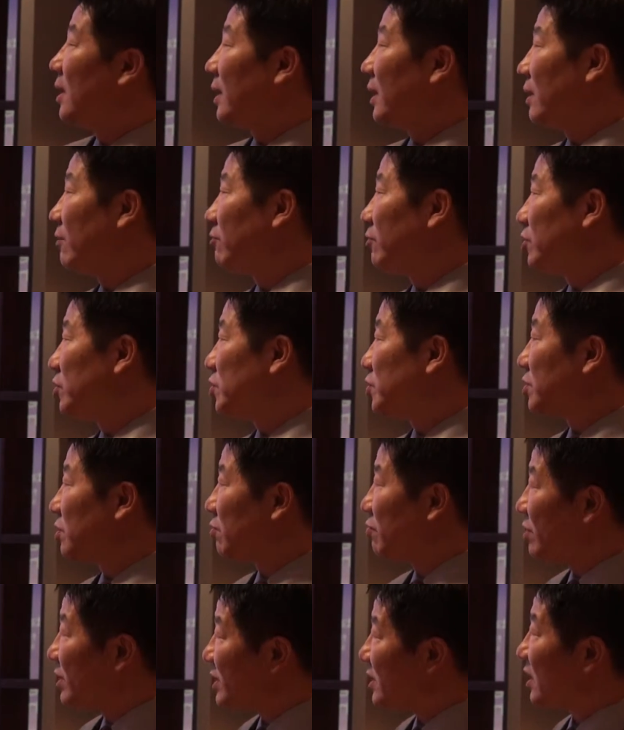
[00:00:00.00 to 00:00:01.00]
can reduce the
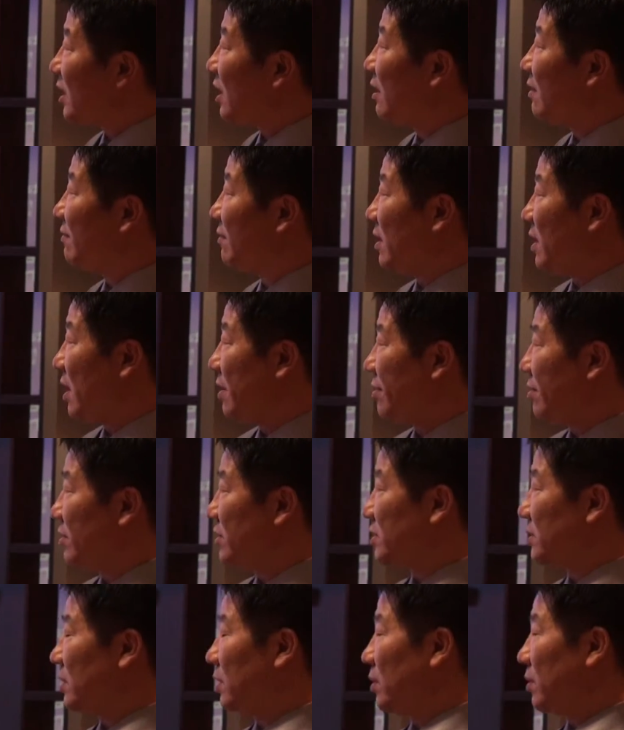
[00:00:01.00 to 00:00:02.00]
risk of
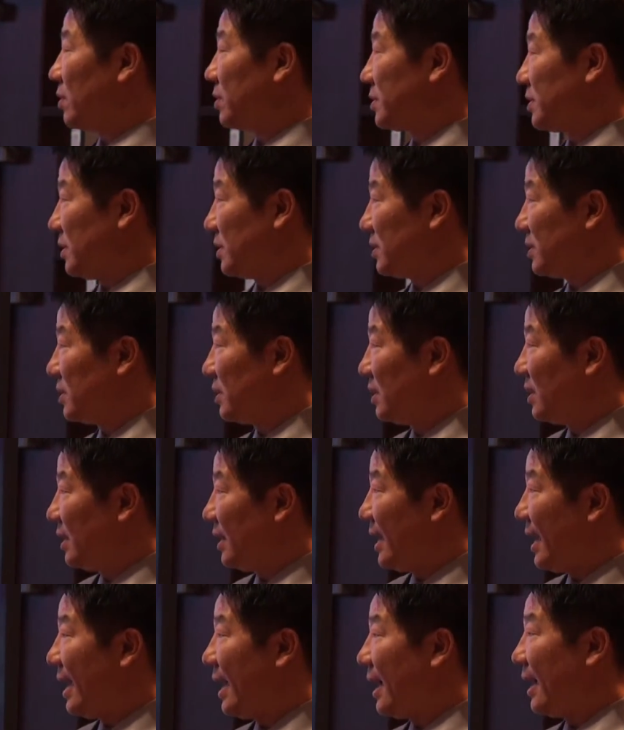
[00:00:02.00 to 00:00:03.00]
atherosclerosis.
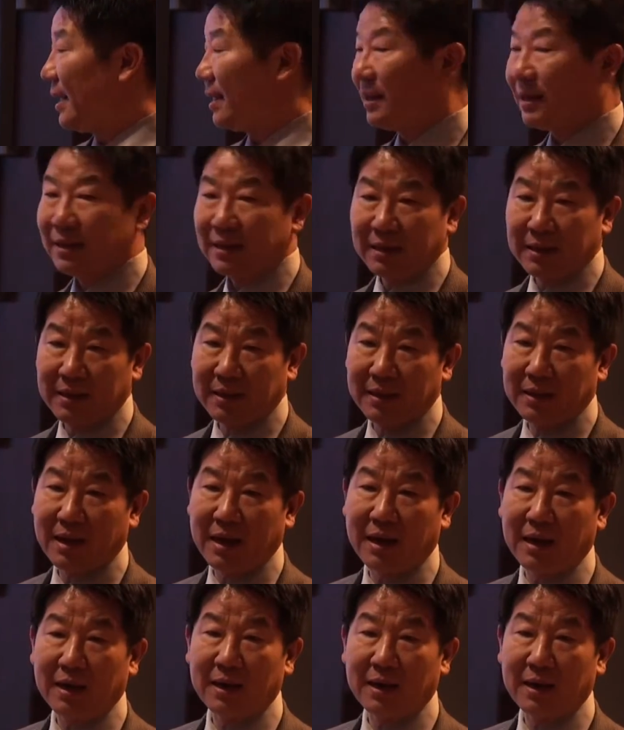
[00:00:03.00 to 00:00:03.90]
And